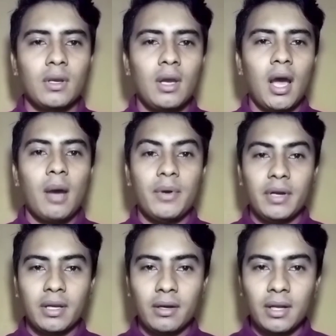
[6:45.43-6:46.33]
A
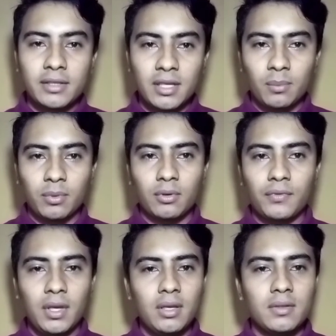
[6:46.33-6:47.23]
very clear example of
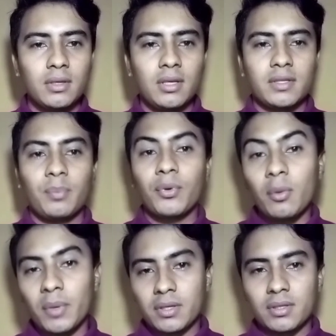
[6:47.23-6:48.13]
this is a
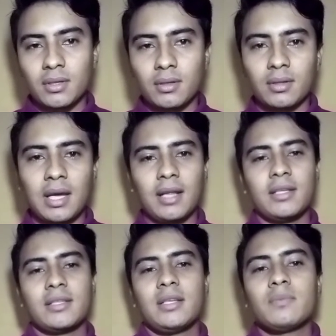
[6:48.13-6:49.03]
promise, that at
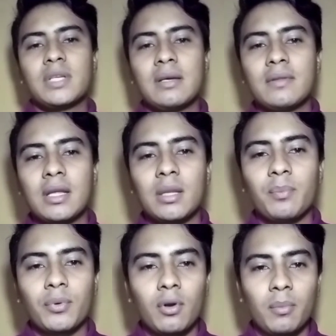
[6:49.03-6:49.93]
the same time that the
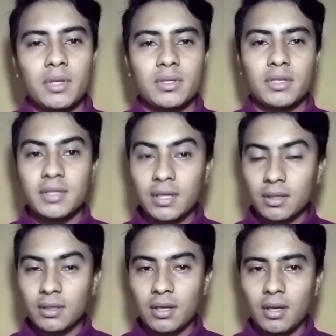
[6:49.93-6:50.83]
promise is
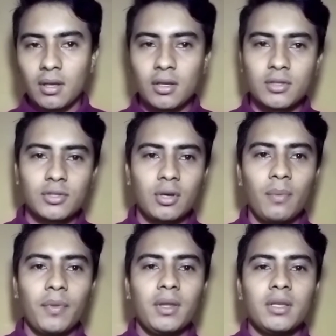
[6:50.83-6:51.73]
said,
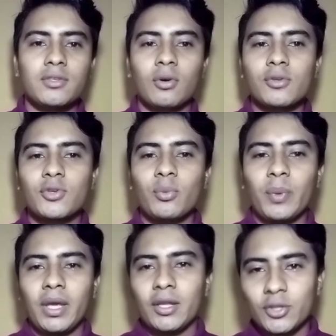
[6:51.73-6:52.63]
something is also
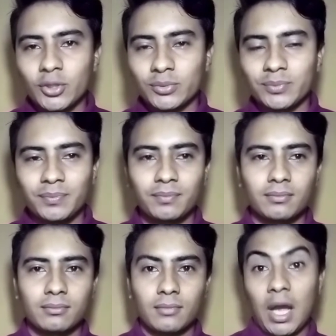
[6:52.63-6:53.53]
being done.
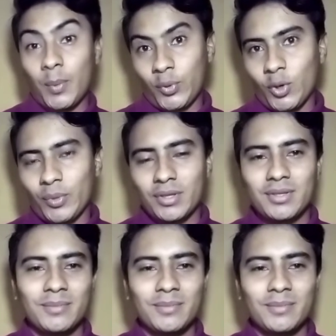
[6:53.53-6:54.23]
A promise.